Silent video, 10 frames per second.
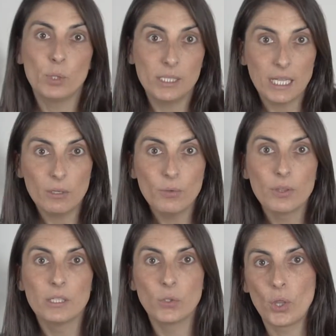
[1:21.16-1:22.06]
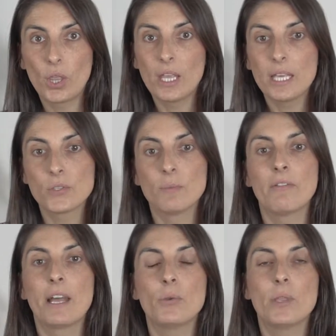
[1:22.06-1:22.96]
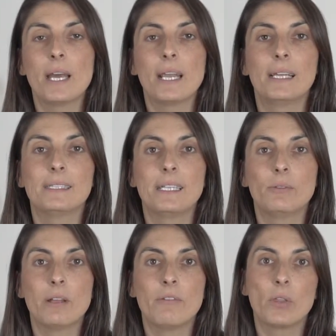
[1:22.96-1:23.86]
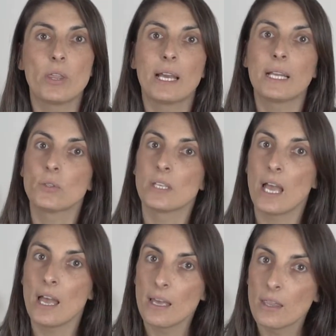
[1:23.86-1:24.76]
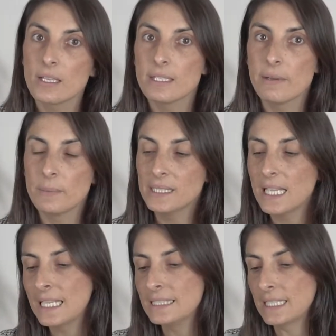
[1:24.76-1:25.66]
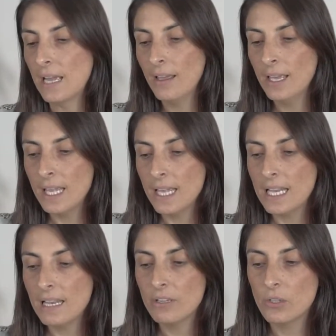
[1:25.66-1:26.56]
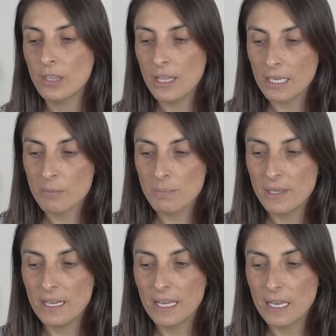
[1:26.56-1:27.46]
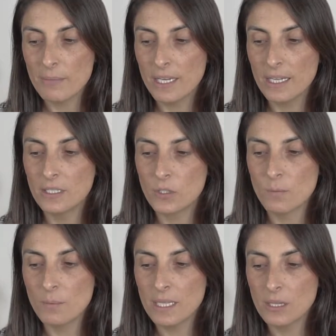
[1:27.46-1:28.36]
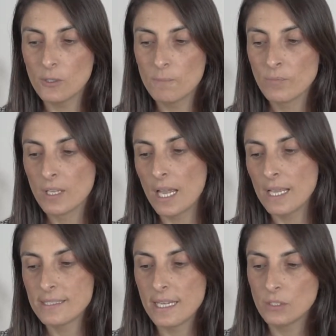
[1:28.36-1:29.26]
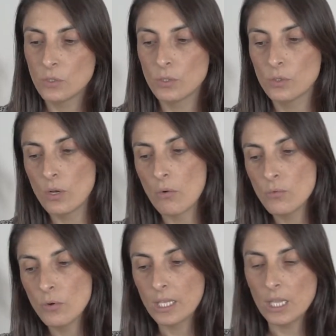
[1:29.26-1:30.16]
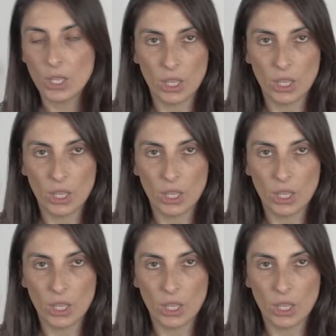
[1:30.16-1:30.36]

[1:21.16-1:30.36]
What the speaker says: because I want to have some blur in the background because of the lack of light, and I'm using a speed of 1/15.